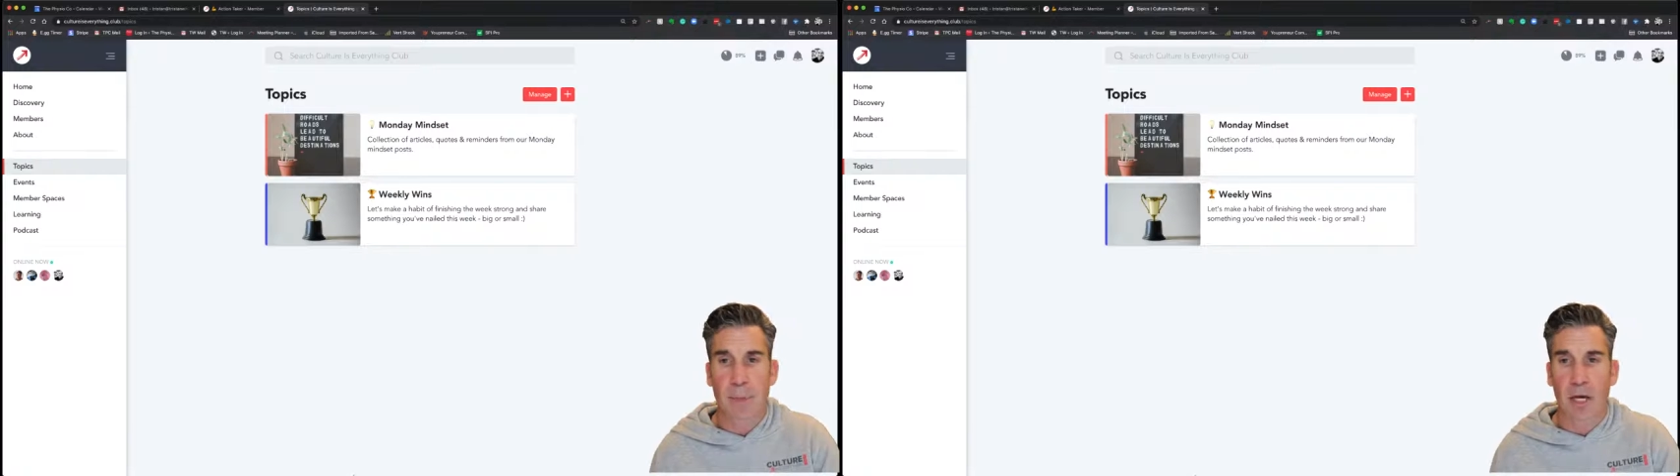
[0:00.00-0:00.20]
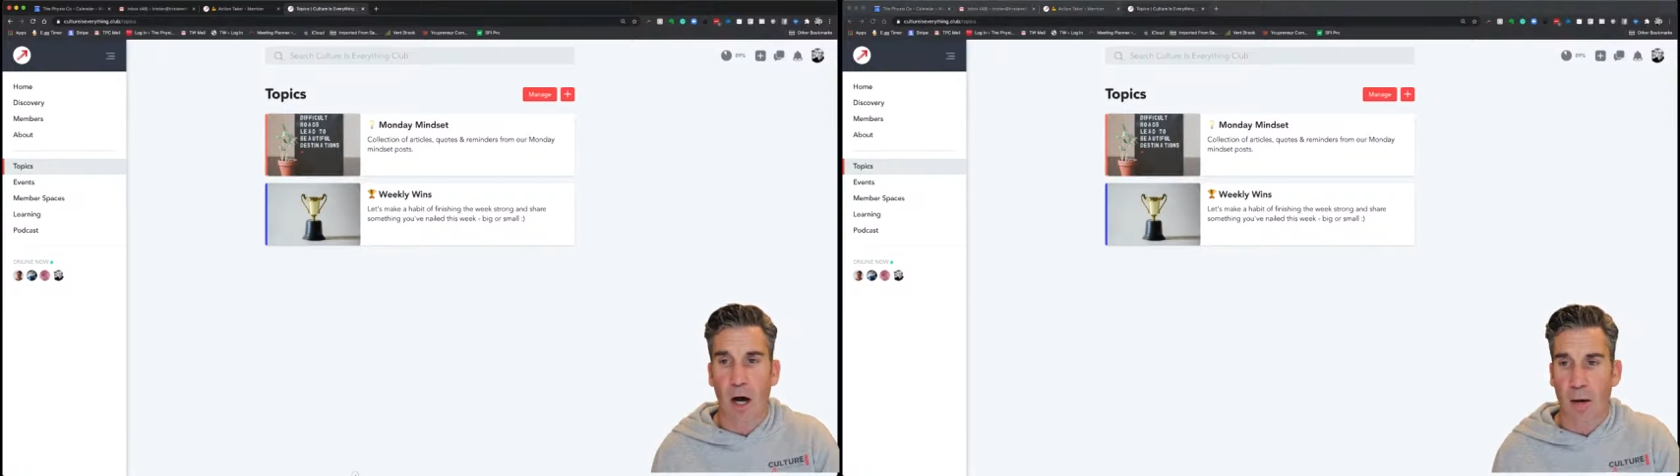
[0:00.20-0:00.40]

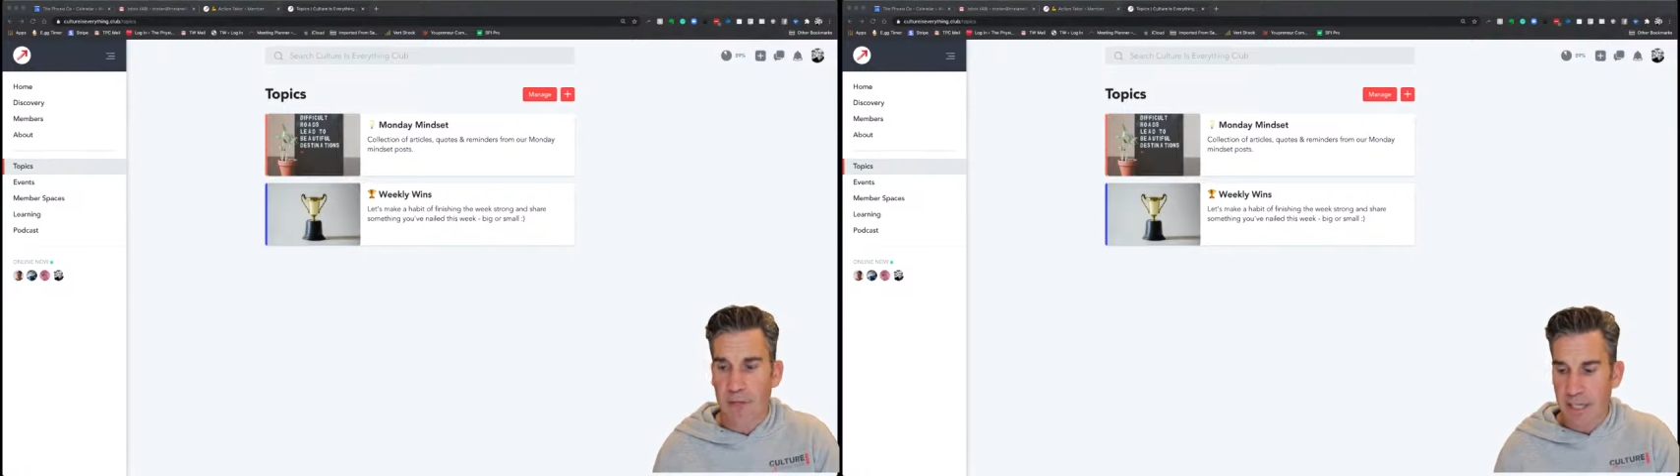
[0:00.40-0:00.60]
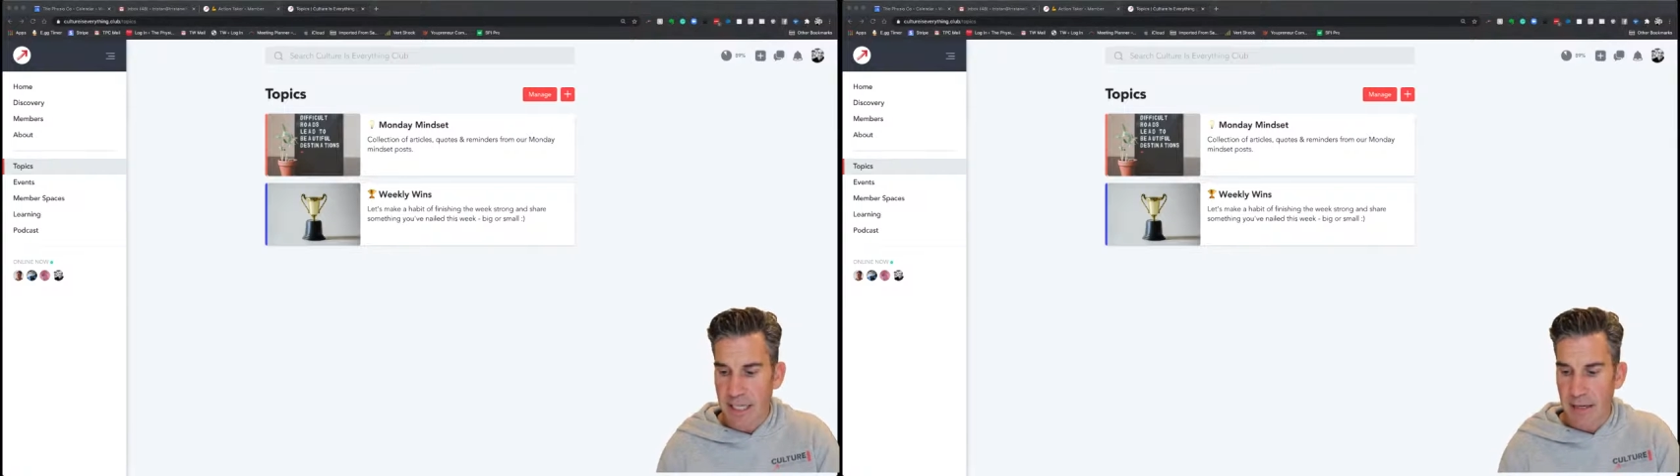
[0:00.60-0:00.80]
I'm
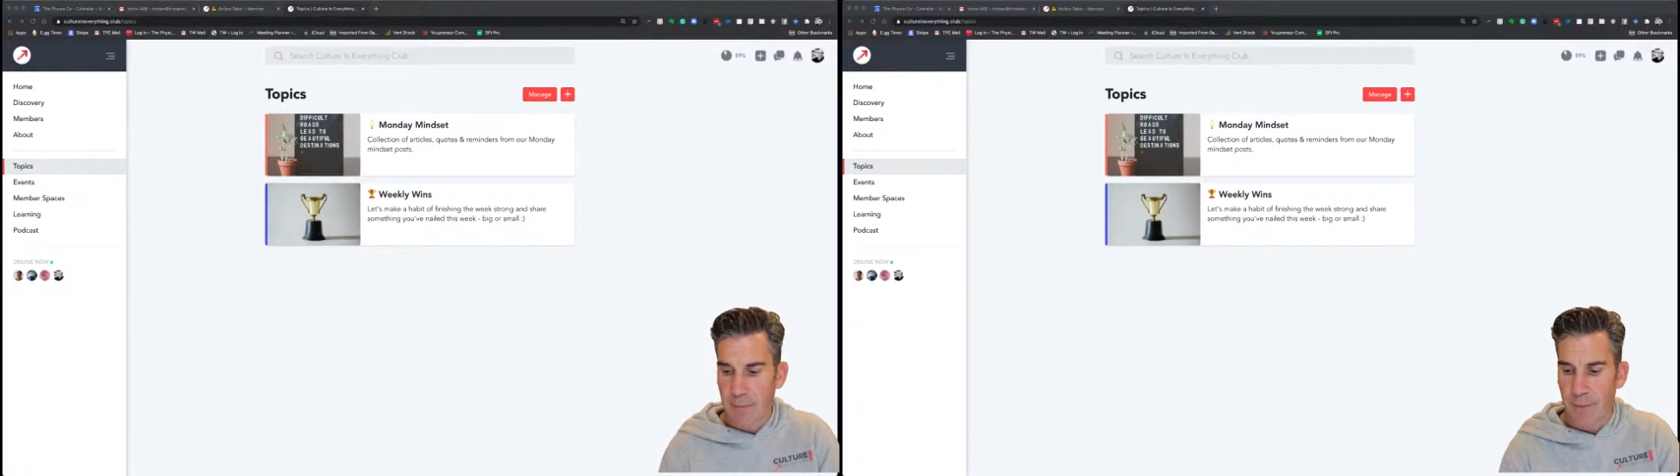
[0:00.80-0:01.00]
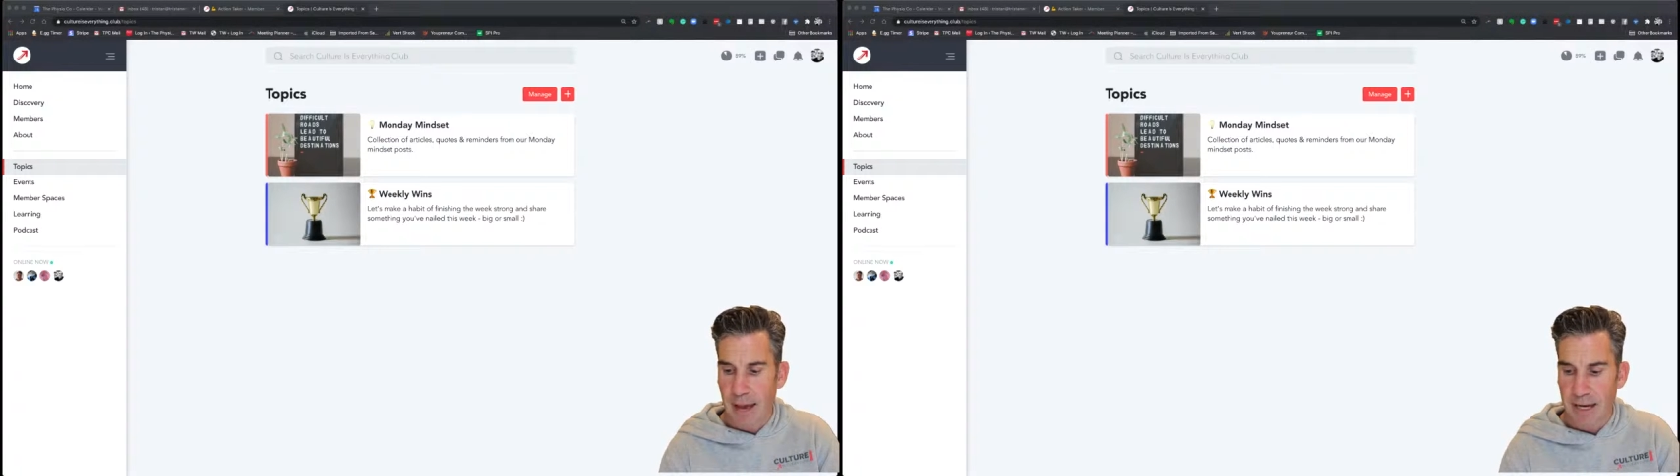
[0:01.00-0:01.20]
going to come
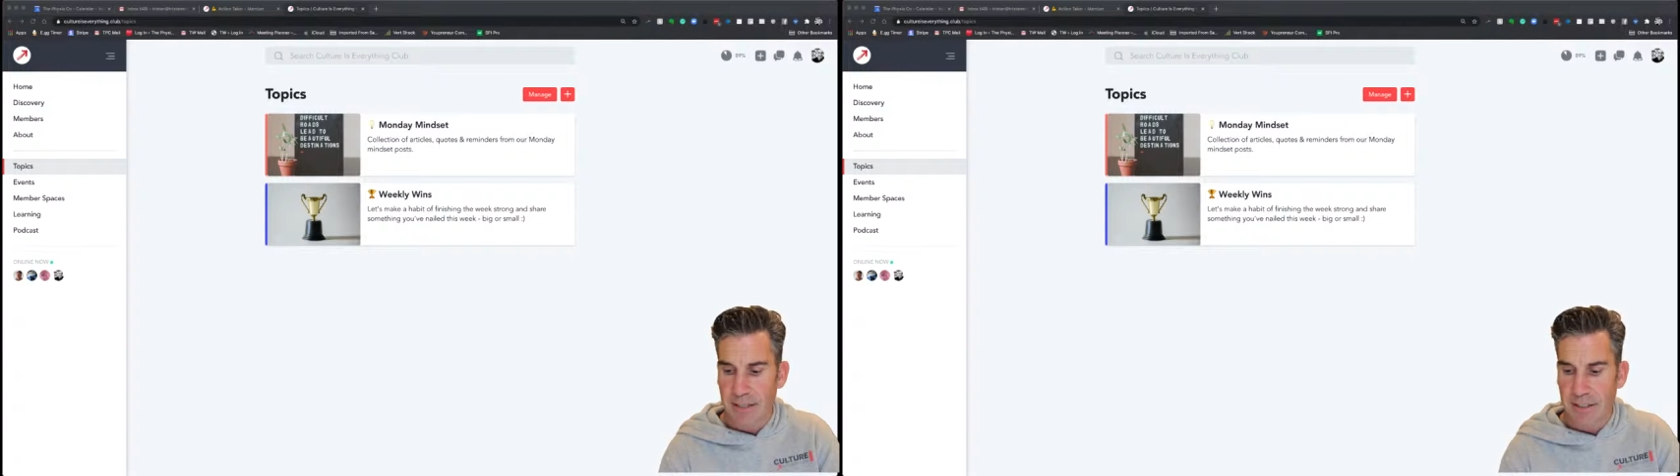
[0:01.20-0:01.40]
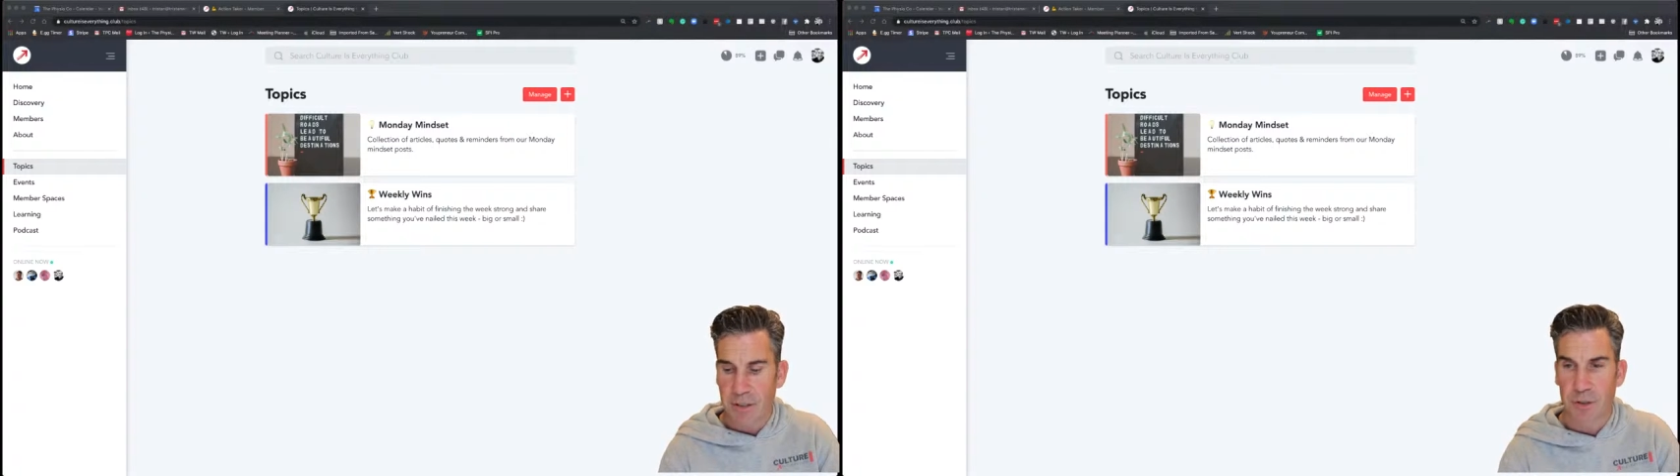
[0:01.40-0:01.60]
back
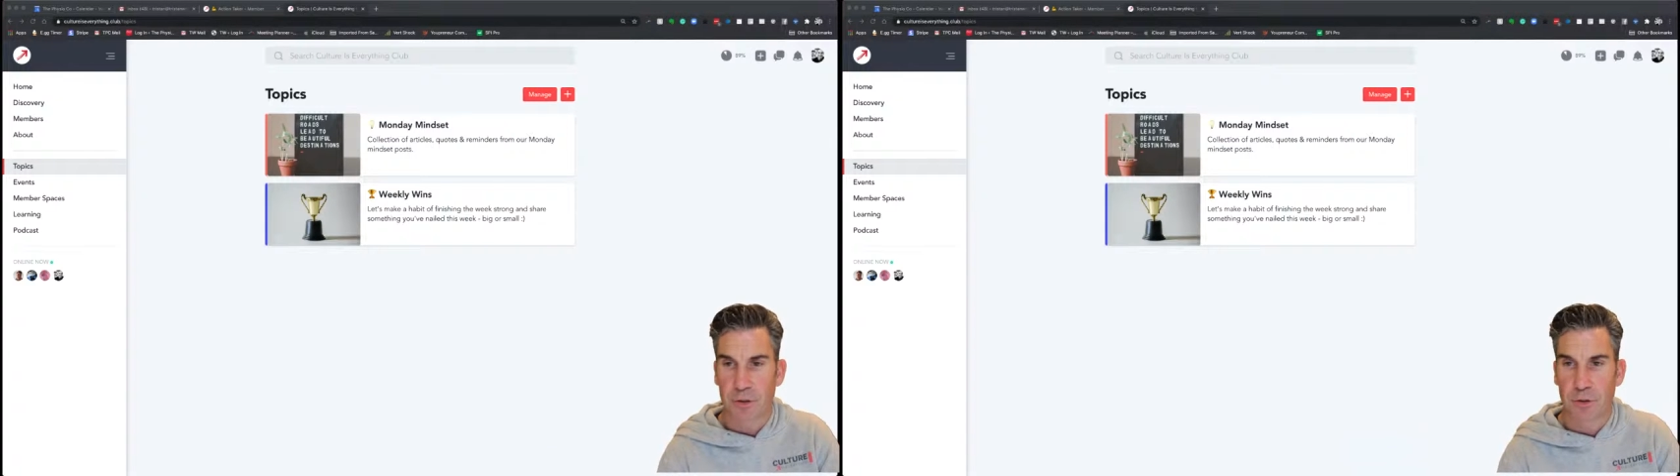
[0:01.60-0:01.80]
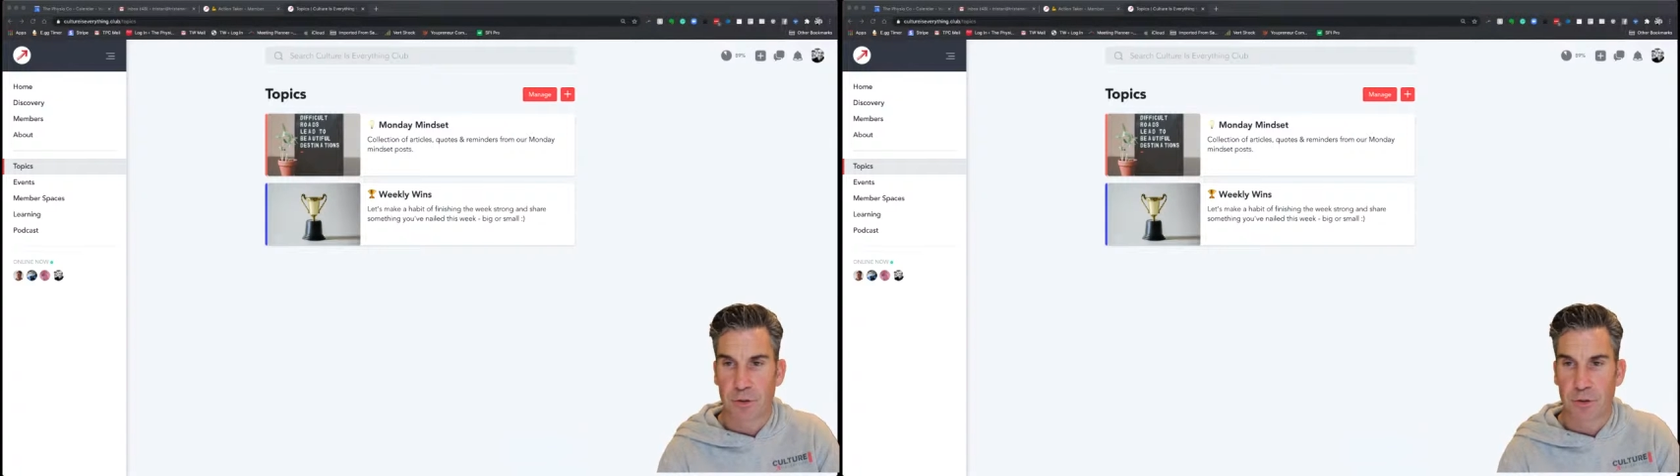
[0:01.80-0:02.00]
to